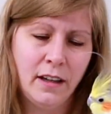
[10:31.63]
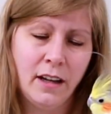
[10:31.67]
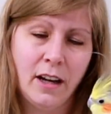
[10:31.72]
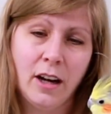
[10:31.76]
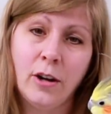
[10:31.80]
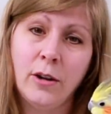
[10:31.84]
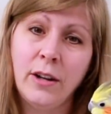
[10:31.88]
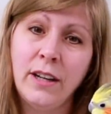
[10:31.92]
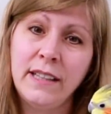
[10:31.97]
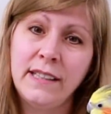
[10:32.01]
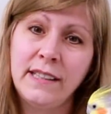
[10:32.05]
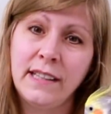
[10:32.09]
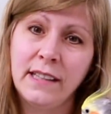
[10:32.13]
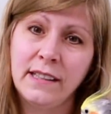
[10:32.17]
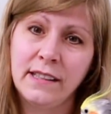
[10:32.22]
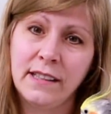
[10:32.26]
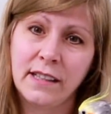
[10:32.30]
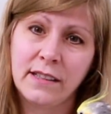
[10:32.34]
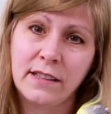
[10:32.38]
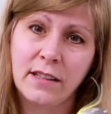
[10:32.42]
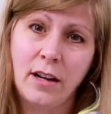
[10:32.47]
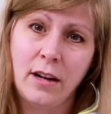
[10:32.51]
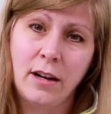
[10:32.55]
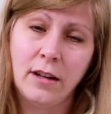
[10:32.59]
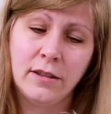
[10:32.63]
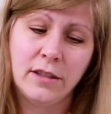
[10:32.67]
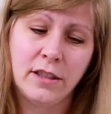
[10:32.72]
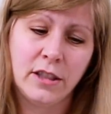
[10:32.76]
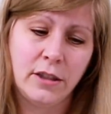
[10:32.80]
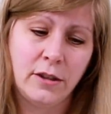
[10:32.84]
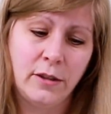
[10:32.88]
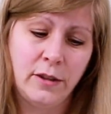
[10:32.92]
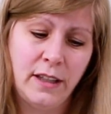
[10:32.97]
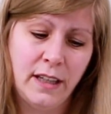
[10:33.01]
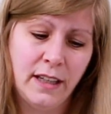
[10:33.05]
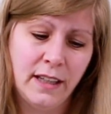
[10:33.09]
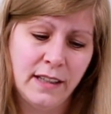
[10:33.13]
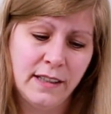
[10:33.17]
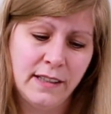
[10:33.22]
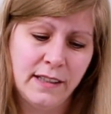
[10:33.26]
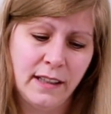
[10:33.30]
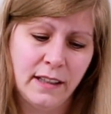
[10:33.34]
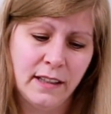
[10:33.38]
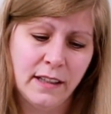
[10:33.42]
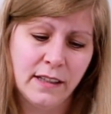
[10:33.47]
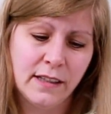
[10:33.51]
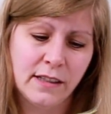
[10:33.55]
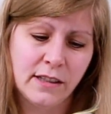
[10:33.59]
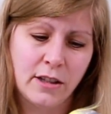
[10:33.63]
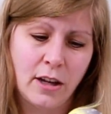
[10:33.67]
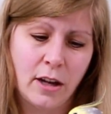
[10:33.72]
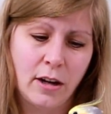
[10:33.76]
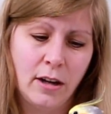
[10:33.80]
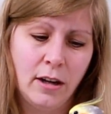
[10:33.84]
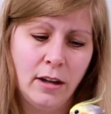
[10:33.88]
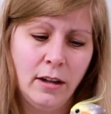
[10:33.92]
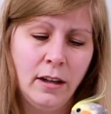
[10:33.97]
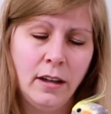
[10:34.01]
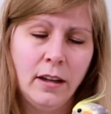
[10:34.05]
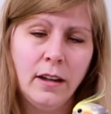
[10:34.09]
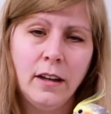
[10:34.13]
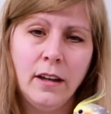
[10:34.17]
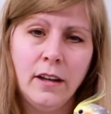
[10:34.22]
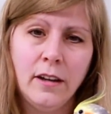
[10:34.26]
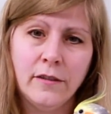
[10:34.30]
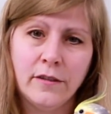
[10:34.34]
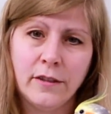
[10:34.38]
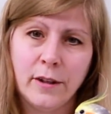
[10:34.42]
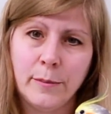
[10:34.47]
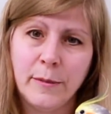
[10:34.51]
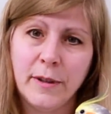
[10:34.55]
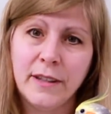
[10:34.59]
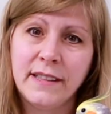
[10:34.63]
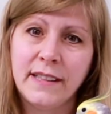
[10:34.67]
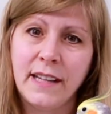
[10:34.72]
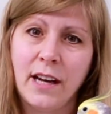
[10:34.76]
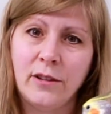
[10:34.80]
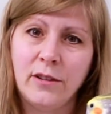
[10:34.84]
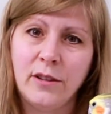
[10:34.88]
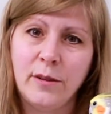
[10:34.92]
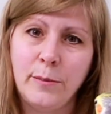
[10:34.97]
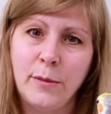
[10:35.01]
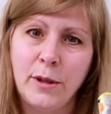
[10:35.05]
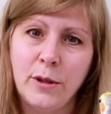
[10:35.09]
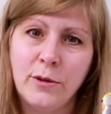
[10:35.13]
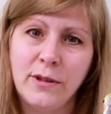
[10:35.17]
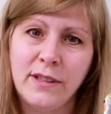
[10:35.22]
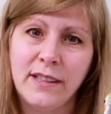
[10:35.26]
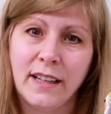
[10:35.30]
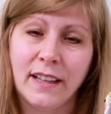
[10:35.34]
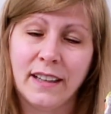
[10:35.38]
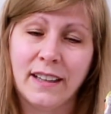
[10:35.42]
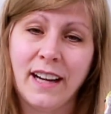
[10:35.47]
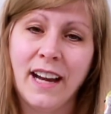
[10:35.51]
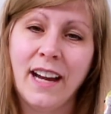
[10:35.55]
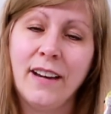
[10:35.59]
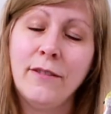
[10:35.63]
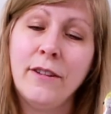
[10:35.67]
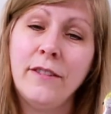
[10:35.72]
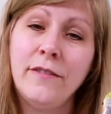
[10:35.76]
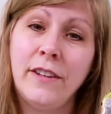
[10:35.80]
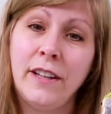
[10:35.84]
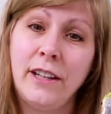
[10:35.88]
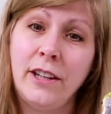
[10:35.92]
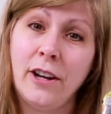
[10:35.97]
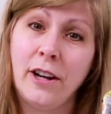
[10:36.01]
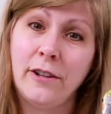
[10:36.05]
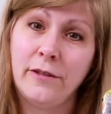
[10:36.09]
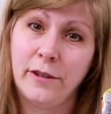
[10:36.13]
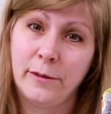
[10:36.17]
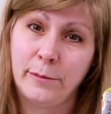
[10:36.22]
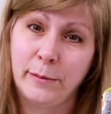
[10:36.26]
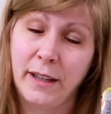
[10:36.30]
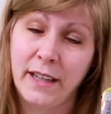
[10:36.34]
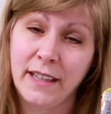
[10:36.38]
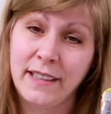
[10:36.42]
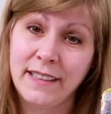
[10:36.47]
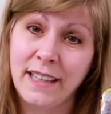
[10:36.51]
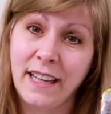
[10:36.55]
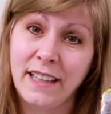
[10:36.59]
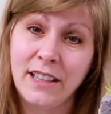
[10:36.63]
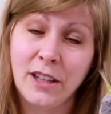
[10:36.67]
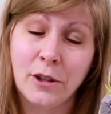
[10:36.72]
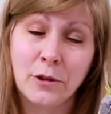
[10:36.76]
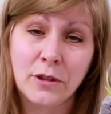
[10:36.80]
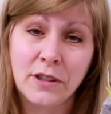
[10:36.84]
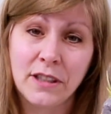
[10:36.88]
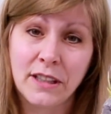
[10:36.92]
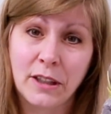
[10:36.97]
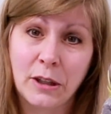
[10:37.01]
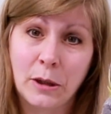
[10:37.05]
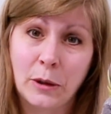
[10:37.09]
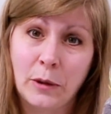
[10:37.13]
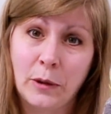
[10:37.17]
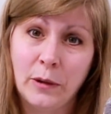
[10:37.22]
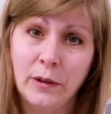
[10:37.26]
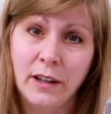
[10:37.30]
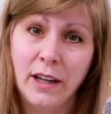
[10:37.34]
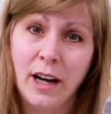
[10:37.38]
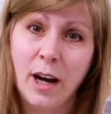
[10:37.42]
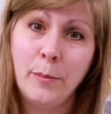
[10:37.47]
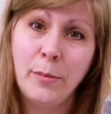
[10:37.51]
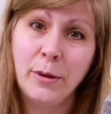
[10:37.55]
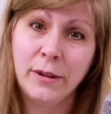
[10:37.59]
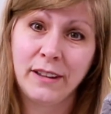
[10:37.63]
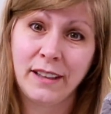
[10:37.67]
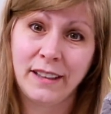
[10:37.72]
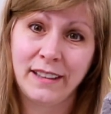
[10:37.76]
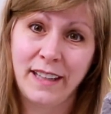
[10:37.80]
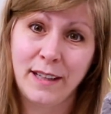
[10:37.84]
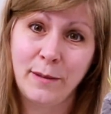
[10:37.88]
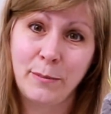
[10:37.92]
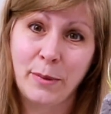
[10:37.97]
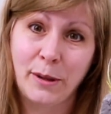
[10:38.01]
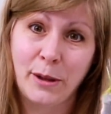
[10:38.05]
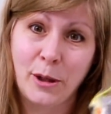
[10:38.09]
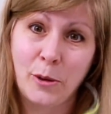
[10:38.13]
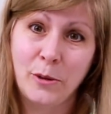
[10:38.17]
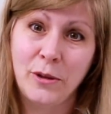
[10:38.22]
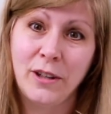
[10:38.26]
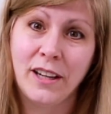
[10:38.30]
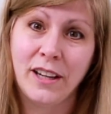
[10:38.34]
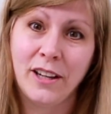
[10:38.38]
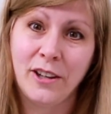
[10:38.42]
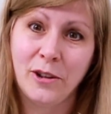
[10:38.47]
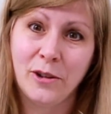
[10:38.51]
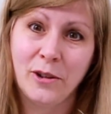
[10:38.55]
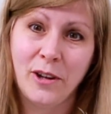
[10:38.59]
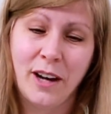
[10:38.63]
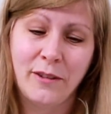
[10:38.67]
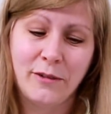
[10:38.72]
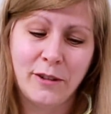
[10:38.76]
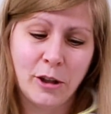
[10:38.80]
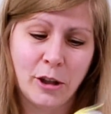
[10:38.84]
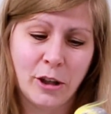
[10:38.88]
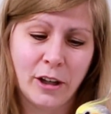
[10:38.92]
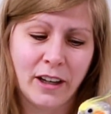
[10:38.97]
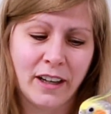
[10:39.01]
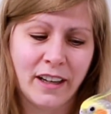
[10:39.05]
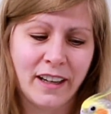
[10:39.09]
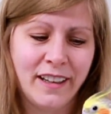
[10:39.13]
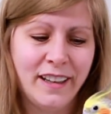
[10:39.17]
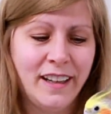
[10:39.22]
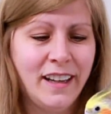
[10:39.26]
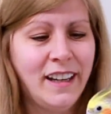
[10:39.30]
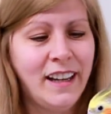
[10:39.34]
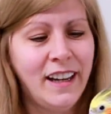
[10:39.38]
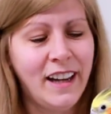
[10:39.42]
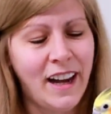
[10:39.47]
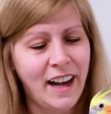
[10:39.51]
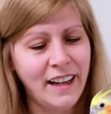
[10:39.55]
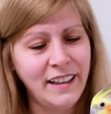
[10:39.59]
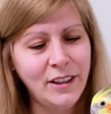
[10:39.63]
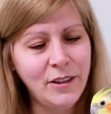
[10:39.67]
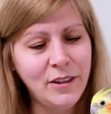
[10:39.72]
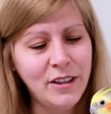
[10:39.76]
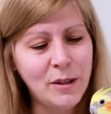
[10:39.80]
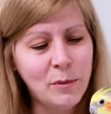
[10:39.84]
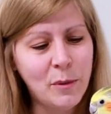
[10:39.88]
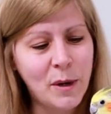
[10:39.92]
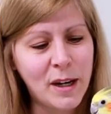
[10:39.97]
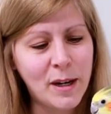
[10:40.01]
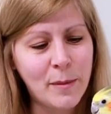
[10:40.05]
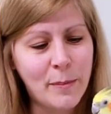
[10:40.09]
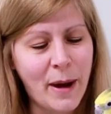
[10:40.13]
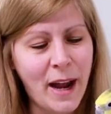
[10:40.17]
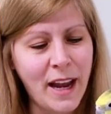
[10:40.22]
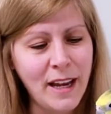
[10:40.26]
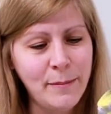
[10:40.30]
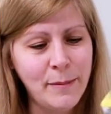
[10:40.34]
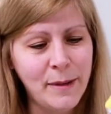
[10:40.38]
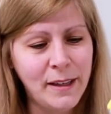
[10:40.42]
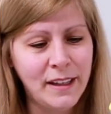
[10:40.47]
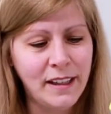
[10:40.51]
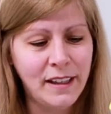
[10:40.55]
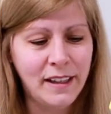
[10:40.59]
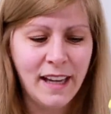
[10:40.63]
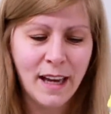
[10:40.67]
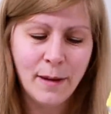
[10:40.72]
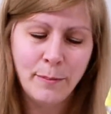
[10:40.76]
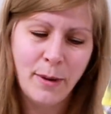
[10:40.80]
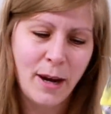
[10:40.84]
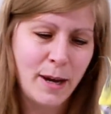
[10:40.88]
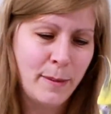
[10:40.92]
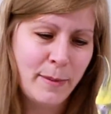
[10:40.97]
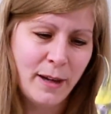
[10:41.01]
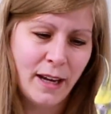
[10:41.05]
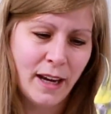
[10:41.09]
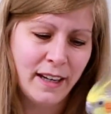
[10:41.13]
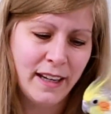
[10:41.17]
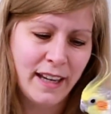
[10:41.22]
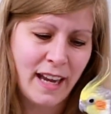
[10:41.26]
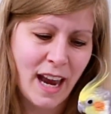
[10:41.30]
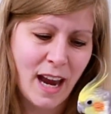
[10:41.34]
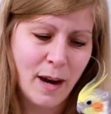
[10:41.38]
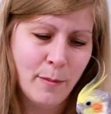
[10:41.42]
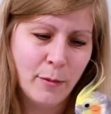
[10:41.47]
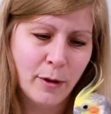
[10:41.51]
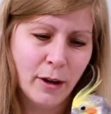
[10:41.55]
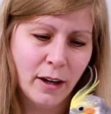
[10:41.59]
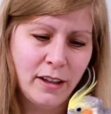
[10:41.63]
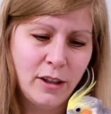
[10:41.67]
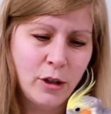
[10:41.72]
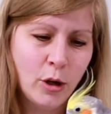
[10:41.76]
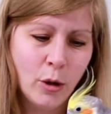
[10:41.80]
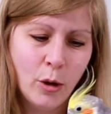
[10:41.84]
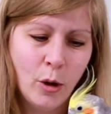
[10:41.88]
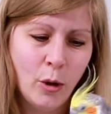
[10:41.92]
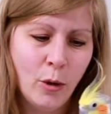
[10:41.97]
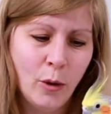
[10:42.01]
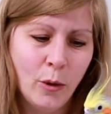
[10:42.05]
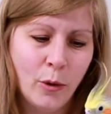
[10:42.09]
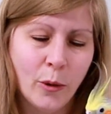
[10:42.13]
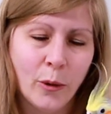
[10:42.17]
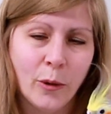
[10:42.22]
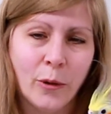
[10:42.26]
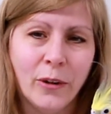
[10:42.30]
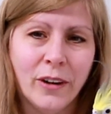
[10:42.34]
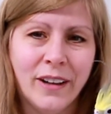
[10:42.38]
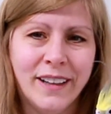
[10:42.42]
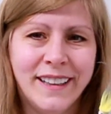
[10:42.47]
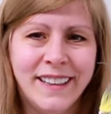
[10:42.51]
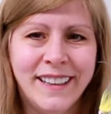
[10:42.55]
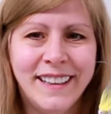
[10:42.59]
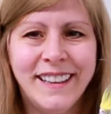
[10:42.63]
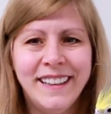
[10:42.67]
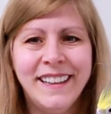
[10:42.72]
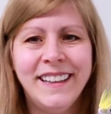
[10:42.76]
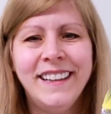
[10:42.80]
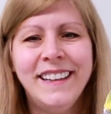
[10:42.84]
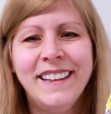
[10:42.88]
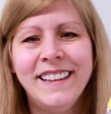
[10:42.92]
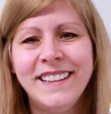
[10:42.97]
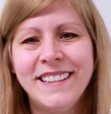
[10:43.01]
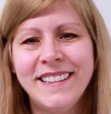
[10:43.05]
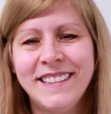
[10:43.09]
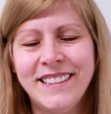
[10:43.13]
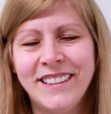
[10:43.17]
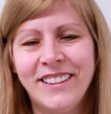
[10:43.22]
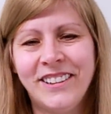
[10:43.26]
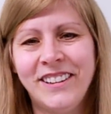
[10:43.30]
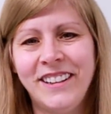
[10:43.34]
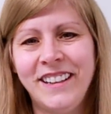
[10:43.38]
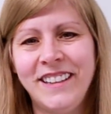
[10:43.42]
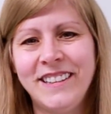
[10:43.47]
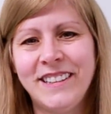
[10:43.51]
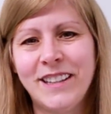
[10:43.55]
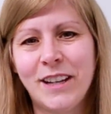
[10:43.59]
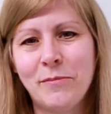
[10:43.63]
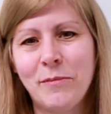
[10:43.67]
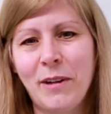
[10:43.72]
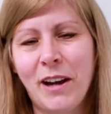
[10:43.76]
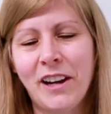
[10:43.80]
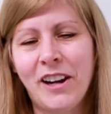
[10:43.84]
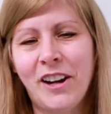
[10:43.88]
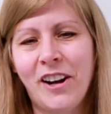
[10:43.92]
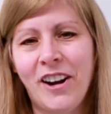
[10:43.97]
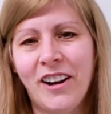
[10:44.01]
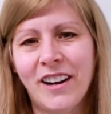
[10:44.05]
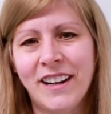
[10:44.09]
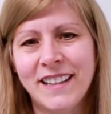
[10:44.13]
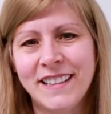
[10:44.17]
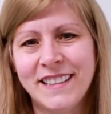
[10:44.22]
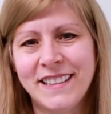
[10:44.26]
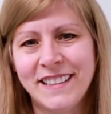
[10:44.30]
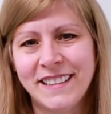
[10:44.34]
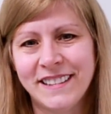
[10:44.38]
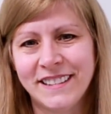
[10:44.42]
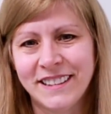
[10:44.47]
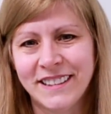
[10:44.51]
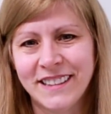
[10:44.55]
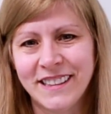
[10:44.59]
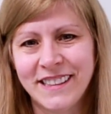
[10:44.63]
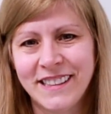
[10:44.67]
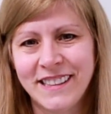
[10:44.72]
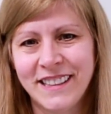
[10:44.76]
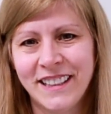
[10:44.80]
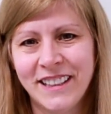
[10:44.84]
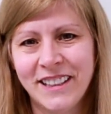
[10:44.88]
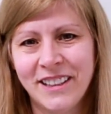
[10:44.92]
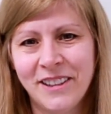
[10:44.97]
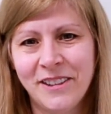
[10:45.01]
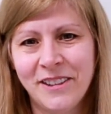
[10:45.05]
Oh, he sings a song too. He can sing a song from the sound of music. I have a video of him like 10 years ago. I'll put the link below. You can go have a look. I know you want to bite me. You can't bite me on camera. No. So these are my cockatiels.